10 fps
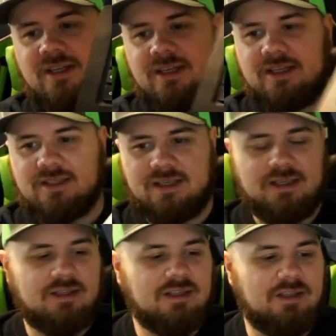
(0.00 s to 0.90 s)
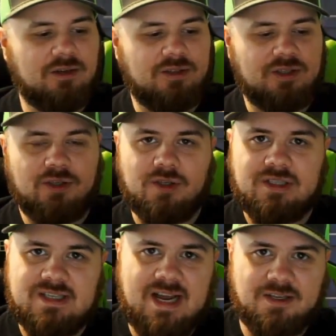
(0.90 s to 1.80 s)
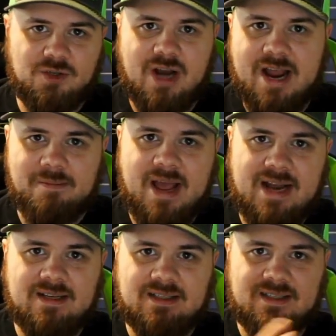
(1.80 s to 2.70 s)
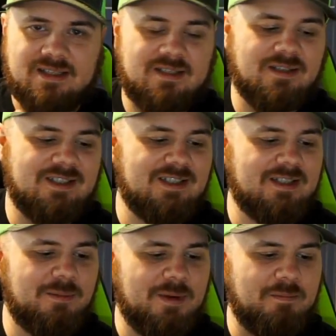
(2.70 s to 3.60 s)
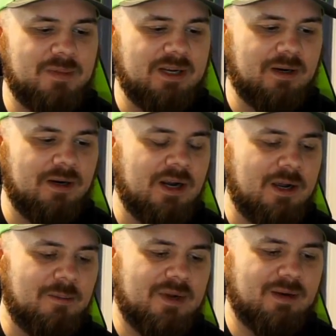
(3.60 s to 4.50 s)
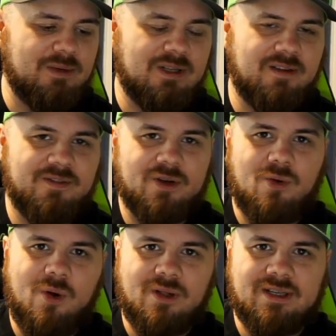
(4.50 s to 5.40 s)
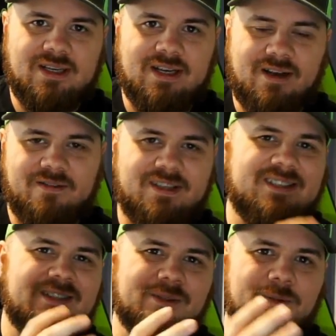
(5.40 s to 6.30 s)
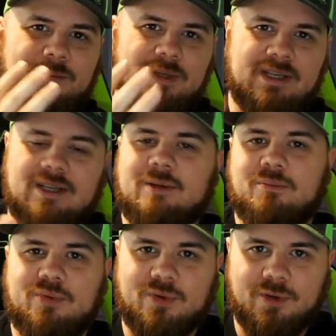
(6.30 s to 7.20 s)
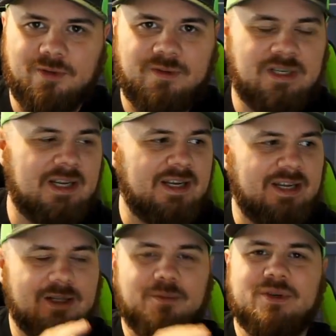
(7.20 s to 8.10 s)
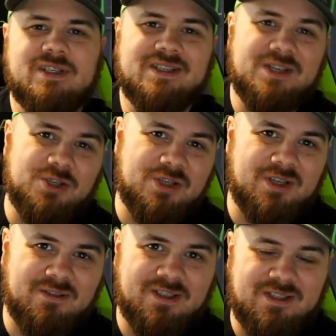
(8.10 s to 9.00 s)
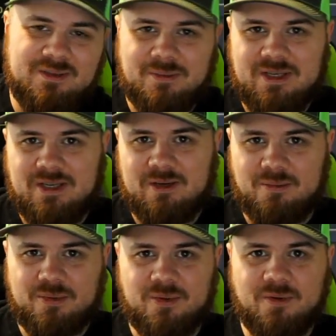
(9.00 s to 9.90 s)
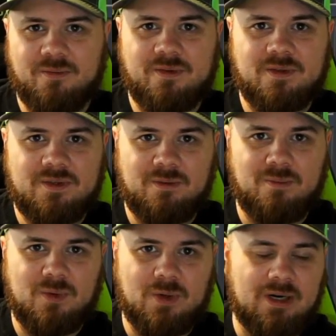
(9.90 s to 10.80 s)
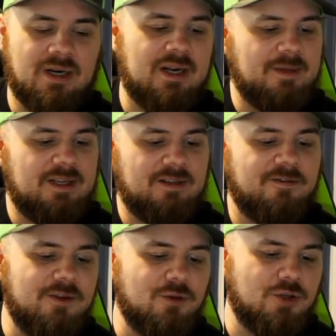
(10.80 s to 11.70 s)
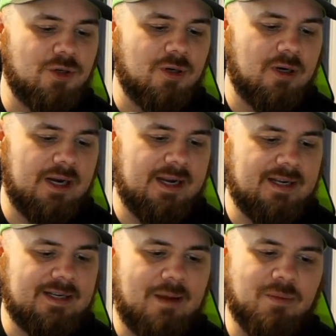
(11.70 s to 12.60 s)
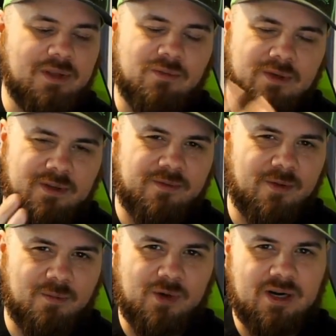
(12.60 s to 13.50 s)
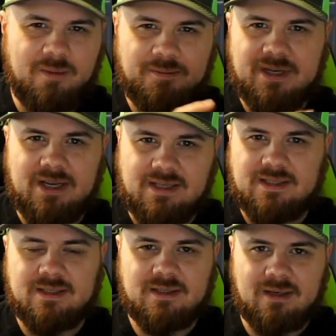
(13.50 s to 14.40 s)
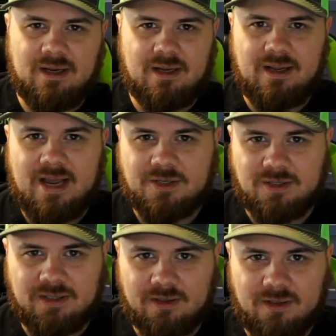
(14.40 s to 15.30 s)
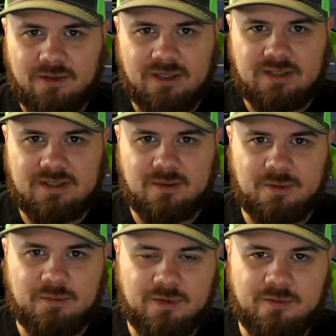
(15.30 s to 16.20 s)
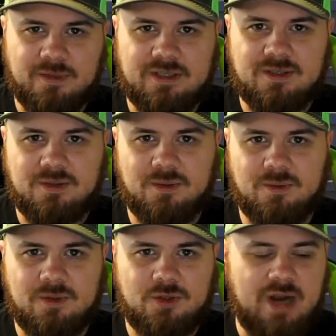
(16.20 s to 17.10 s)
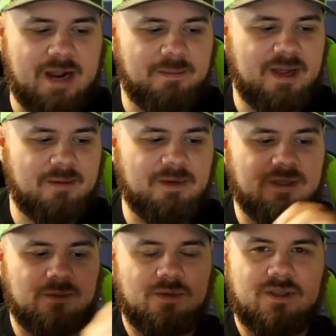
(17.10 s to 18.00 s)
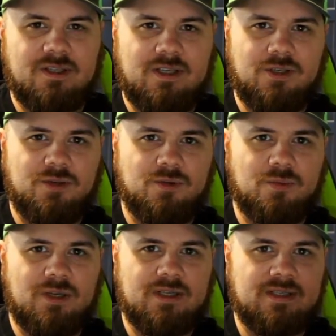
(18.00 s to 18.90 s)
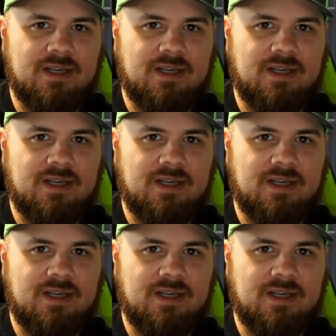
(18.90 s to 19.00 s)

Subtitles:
It's a, you know, it's a good size trackpad. It doesn't necessarily need to be bigger, but I would love the quality of it to be improved and the precision of it to be improved some more in the future. And I believe one of the firmware updates actually included some improvements to the trackpad, because one of the issues was